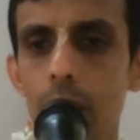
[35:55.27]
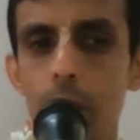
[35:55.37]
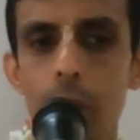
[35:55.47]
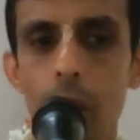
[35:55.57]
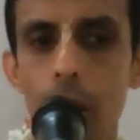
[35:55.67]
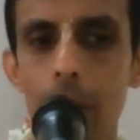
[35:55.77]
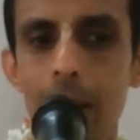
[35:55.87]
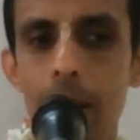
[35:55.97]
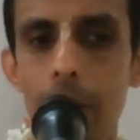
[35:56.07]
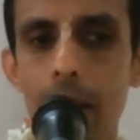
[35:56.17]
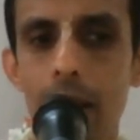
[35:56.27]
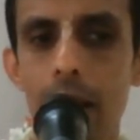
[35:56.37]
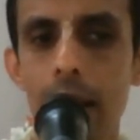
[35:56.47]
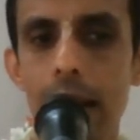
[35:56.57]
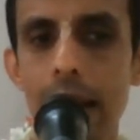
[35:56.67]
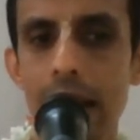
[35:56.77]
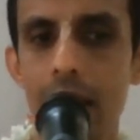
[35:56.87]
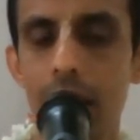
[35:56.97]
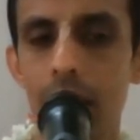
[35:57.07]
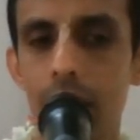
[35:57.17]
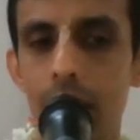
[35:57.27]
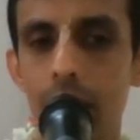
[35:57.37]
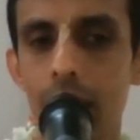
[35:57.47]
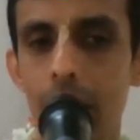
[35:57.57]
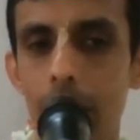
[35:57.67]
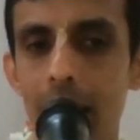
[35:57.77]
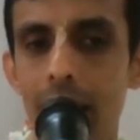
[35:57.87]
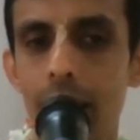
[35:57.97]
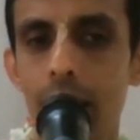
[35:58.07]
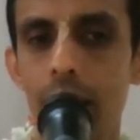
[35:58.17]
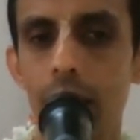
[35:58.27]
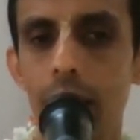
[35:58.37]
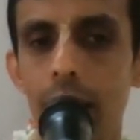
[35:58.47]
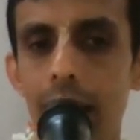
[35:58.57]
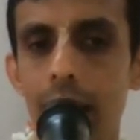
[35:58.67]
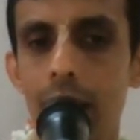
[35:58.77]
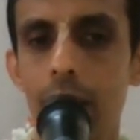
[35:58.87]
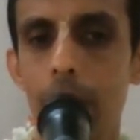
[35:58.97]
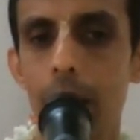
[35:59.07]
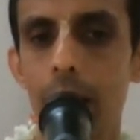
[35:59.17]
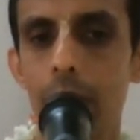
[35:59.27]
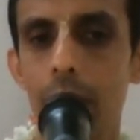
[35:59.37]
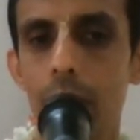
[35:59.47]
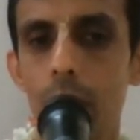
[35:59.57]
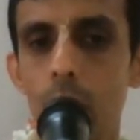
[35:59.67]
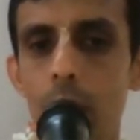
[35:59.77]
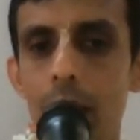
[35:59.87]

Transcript: not be similarly lenient in battle against the Pandavas,